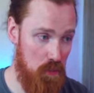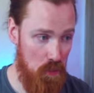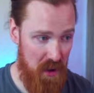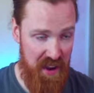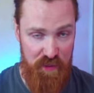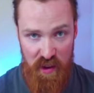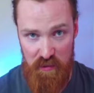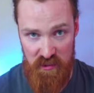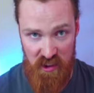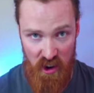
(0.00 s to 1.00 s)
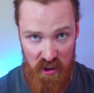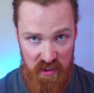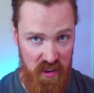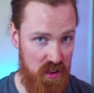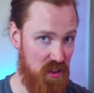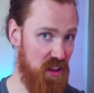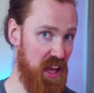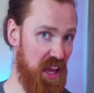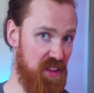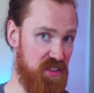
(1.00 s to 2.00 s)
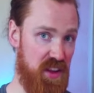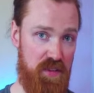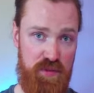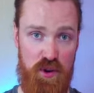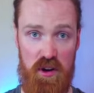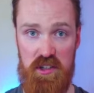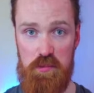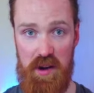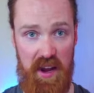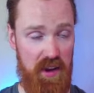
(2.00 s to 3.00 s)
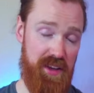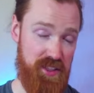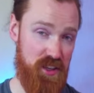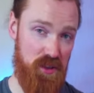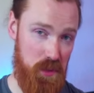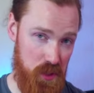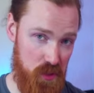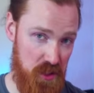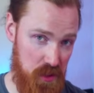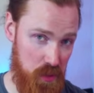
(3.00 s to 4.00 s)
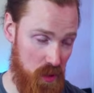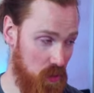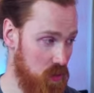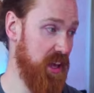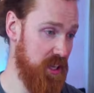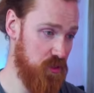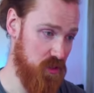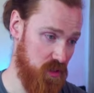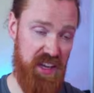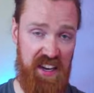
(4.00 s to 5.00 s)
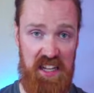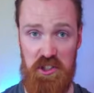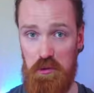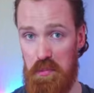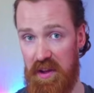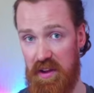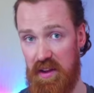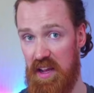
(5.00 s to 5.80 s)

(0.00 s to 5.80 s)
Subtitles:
My favorite card, and if your heart is black, it's gonna be yours as well. Hatred. It lets you pay